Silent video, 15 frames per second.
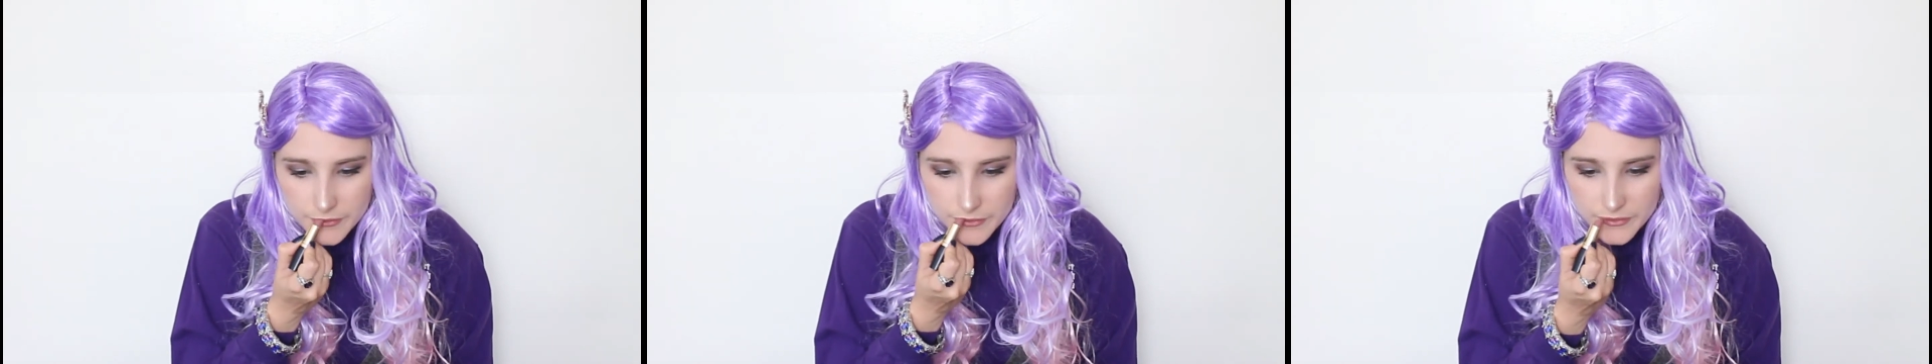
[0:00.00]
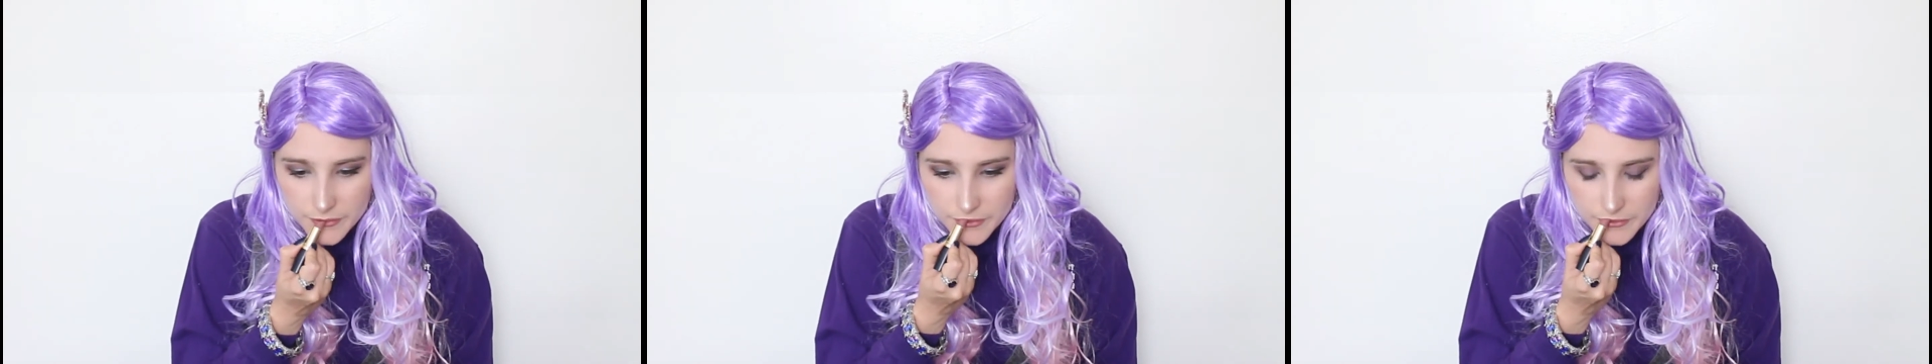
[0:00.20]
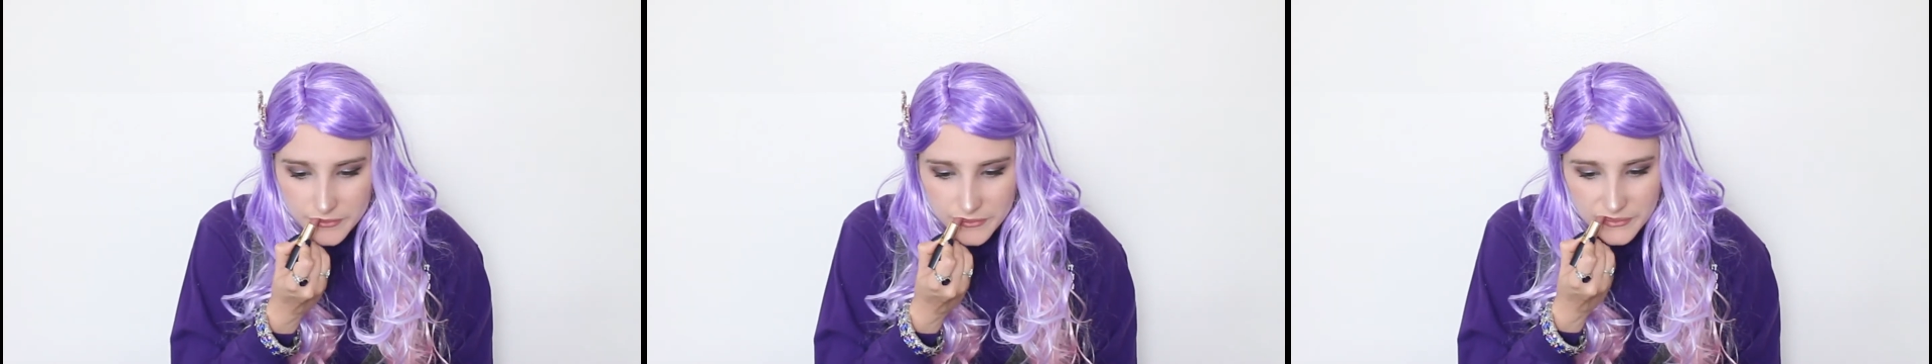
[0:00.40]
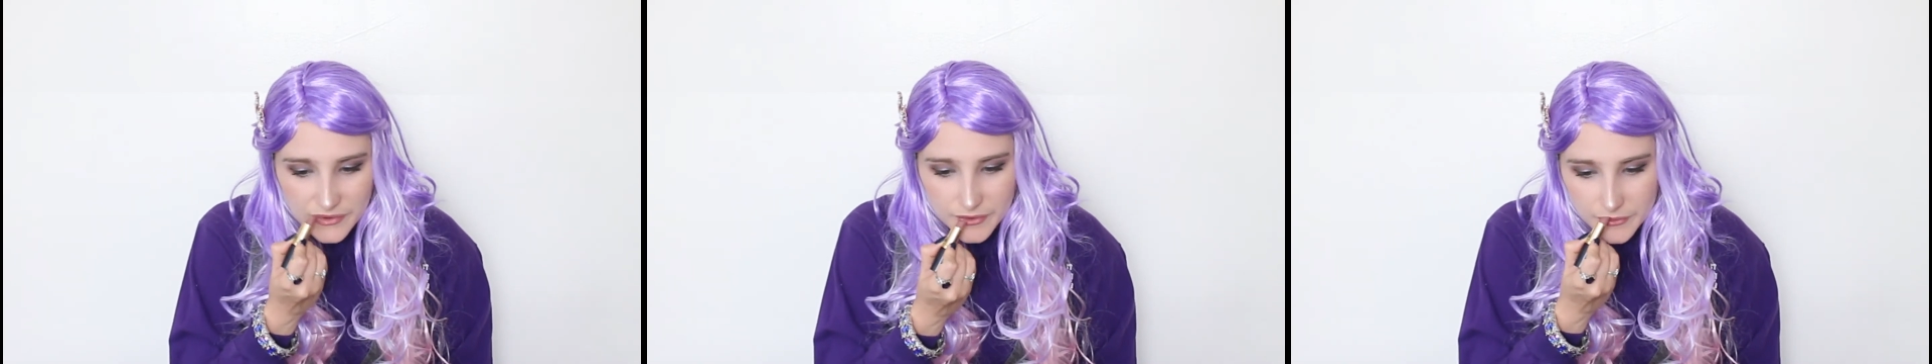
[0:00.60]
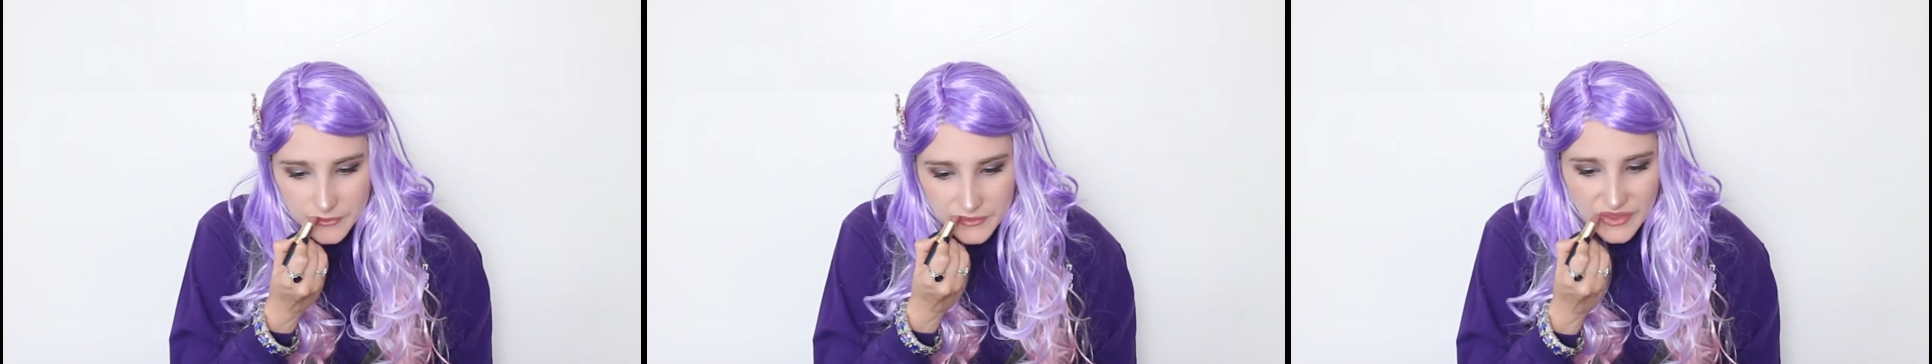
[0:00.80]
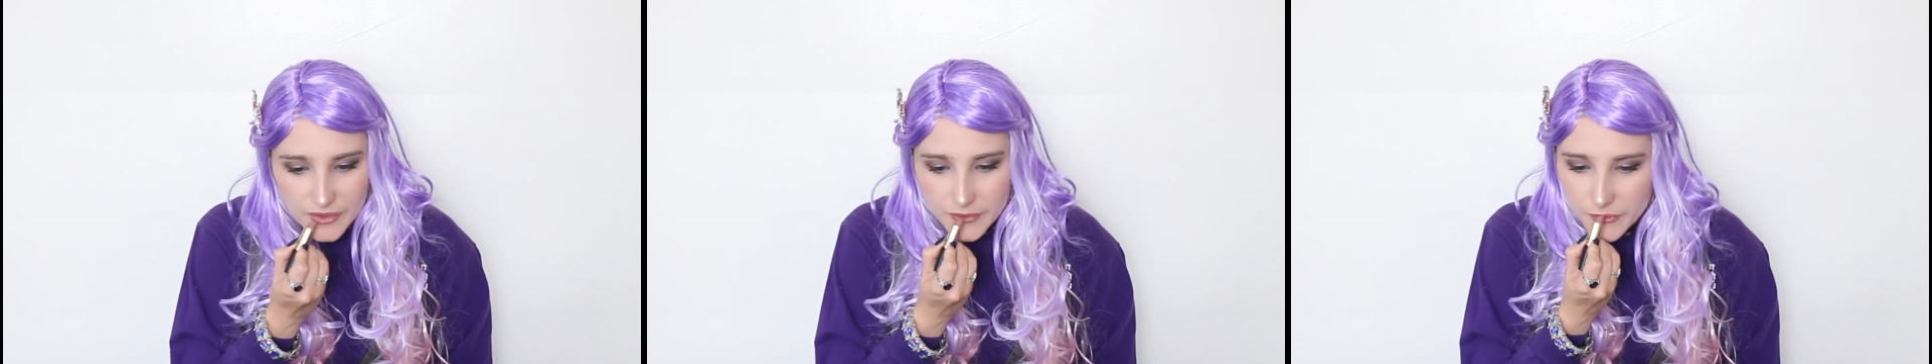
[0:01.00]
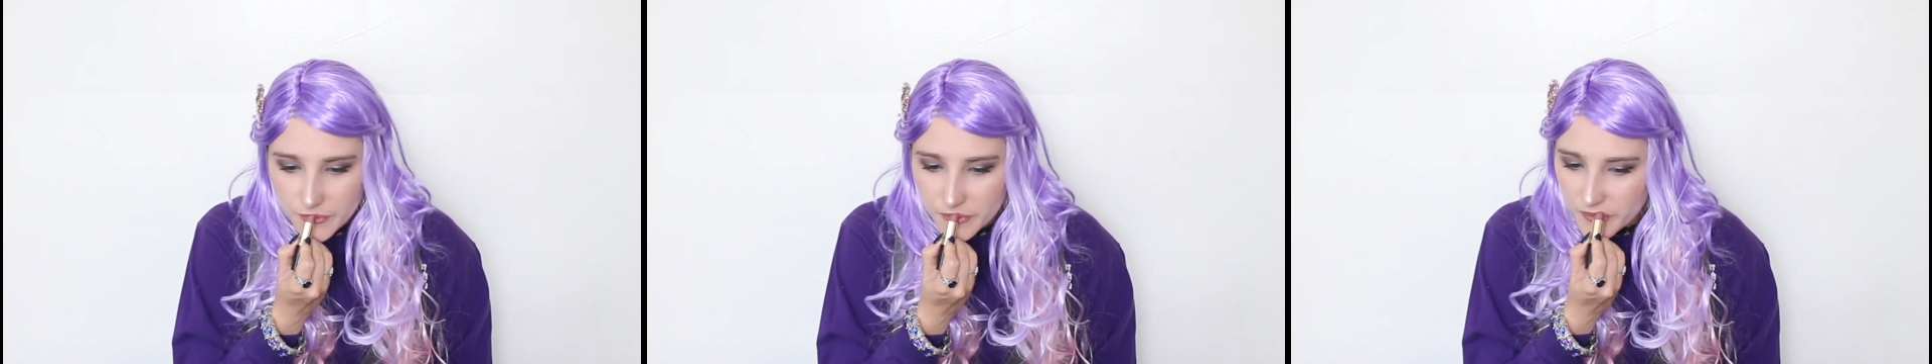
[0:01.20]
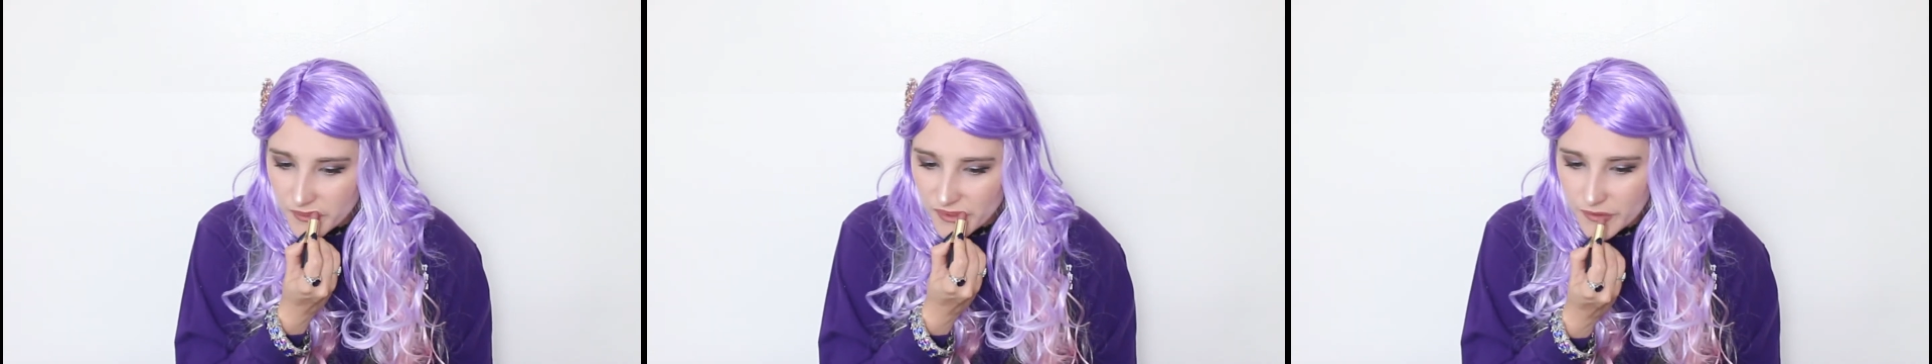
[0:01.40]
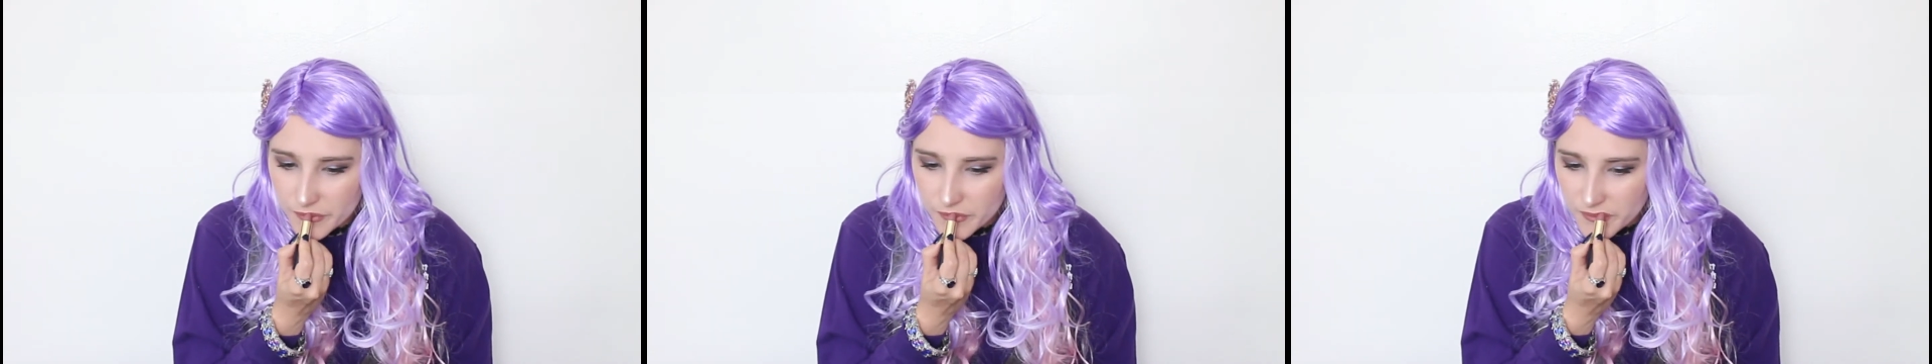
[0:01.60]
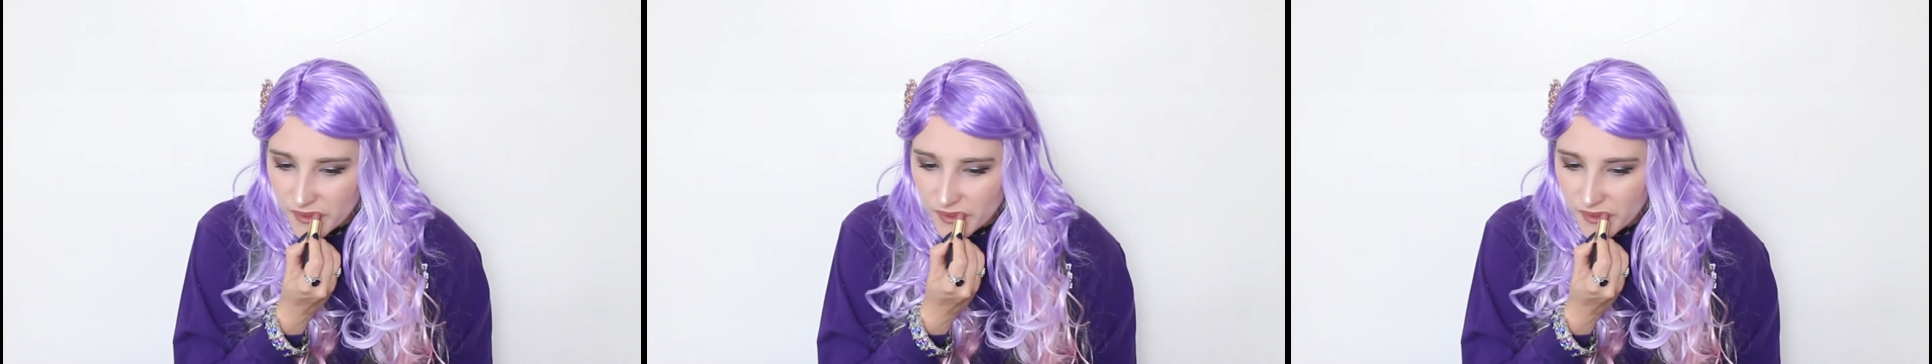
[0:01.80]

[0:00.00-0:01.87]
and then